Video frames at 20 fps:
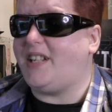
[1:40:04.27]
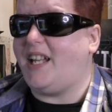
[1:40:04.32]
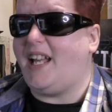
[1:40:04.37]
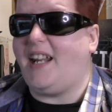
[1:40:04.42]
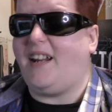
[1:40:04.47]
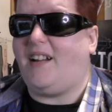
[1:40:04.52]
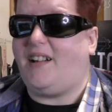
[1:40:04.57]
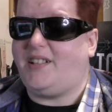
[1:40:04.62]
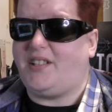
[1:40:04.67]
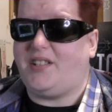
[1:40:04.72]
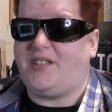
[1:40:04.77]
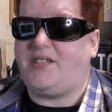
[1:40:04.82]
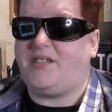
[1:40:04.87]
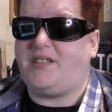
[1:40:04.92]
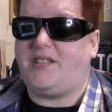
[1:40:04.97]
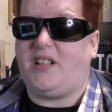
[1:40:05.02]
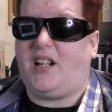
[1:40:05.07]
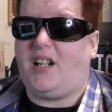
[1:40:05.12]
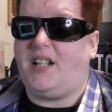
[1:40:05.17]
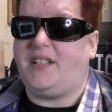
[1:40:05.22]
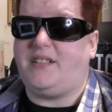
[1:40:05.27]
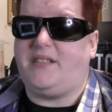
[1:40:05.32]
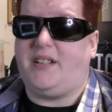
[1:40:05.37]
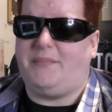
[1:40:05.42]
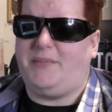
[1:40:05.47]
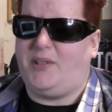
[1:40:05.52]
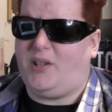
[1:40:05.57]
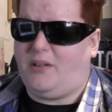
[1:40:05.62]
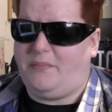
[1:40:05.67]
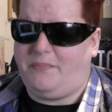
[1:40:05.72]
and
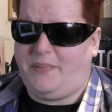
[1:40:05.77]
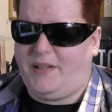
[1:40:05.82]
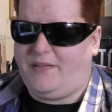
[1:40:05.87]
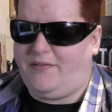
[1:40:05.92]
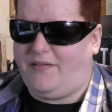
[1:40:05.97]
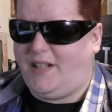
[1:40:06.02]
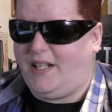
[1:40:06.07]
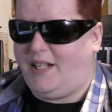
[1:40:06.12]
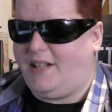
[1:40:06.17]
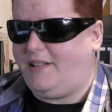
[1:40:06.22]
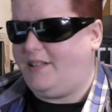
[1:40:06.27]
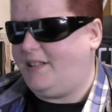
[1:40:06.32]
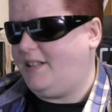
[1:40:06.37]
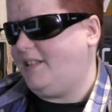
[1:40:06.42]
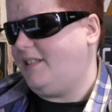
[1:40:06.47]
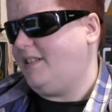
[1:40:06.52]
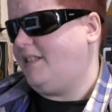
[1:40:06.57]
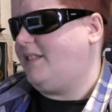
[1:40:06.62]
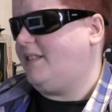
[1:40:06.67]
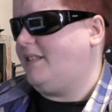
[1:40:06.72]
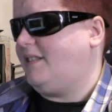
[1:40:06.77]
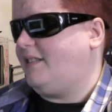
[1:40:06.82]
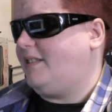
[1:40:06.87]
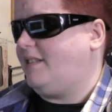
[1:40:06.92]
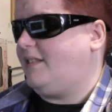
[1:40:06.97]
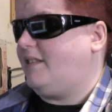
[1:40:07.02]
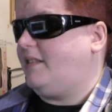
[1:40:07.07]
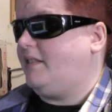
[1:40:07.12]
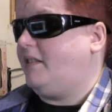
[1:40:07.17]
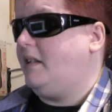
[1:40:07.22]
I'm not a big fan of
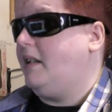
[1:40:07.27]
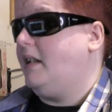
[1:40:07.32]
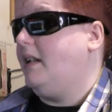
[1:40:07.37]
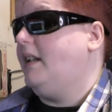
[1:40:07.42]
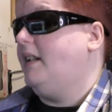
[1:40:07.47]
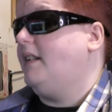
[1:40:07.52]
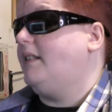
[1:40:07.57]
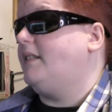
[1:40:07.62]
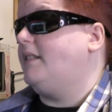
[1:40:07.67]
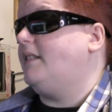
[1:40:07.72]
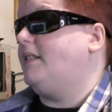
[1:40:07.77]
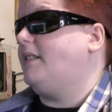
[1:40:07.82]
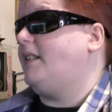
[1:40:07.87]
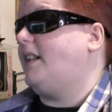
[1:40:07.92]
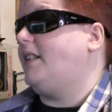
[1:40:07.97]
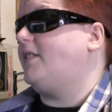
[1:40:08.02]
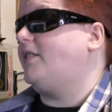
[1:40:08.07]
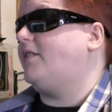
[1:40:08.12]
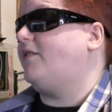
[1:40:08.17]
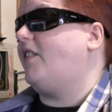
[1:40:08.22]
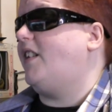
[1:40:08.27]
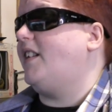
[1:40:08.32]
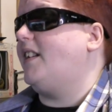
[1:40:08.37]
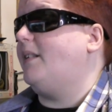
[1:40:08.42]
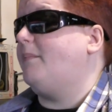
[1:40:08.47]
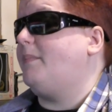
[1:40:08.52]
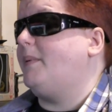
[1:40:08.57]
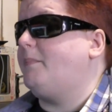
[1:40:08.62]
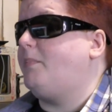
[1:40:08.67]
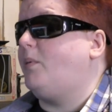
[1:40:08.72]
the I just find
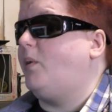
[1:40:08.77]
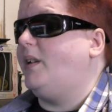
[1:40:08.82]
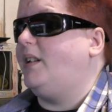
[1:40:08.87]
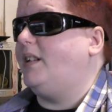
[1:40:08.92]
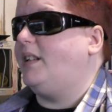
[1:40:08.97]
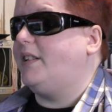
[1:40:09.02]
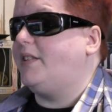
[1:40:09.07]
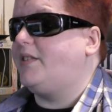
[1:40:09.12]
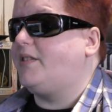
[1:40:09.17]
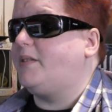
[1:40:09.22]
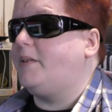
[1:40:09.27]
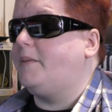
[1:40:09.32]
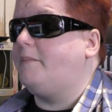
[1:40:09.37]
it a bit pointless.